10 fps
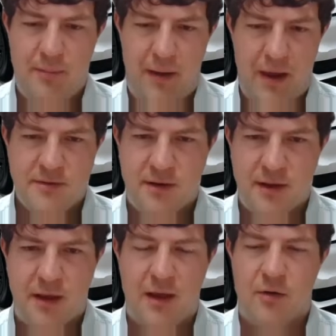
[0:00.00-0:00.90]

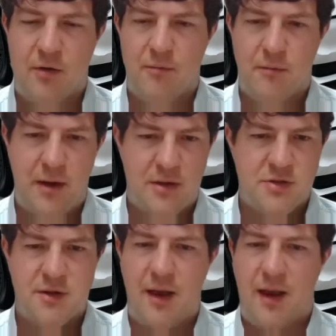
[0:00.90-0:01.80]
capacity in your
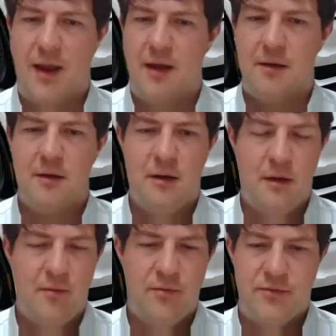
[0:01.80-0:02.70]
engine. Again,
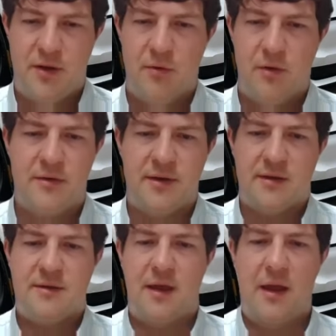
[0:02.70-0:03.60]
0 to
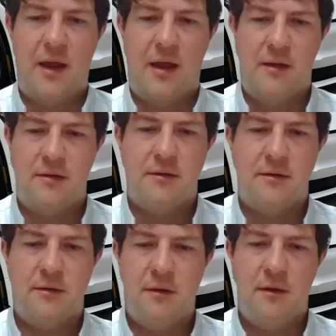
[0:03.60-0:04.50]
60 in
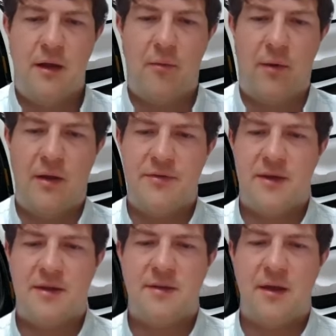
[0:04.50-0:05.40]
around
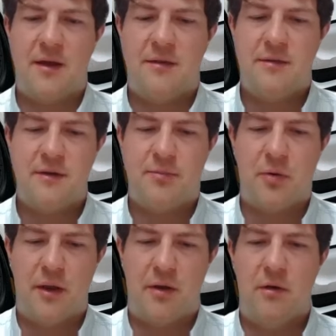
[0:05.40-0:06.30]
6 seconds is
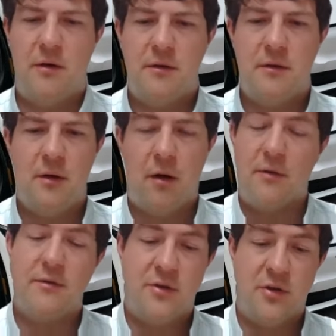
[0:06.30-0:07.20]
pretty good.
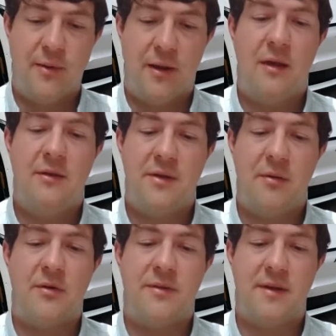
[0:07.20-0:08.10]
Or excuse me,
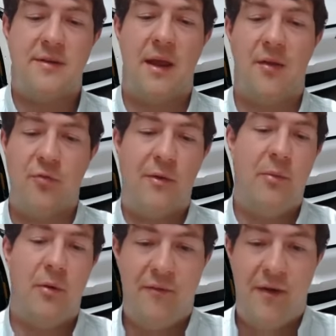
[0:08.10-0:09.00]
0 to 60 in
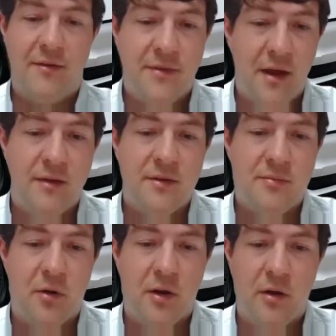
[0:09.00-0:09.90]
3.5 seconds is
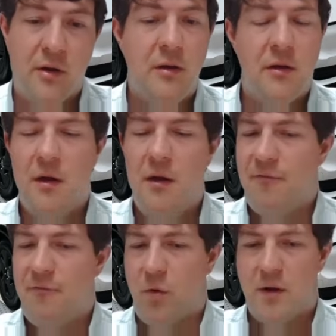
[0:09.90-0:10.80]
pretty good.
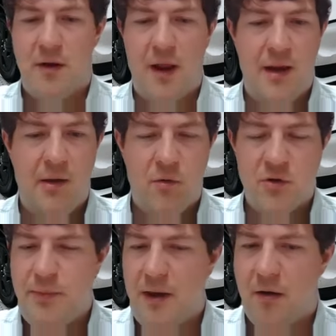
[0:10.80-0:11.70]
480
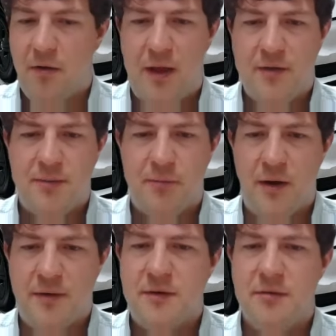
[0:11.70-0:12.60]
horsepower, that's
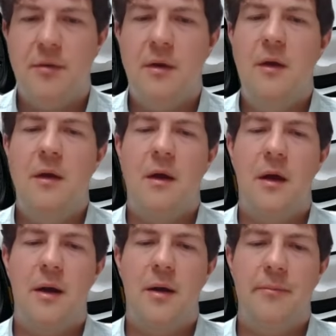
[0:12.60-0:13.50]
impressive.
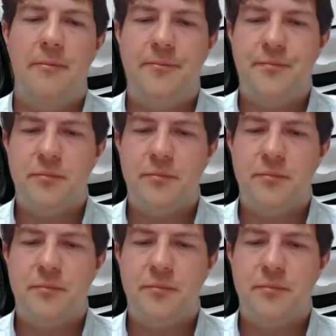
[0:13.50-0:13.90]
Um,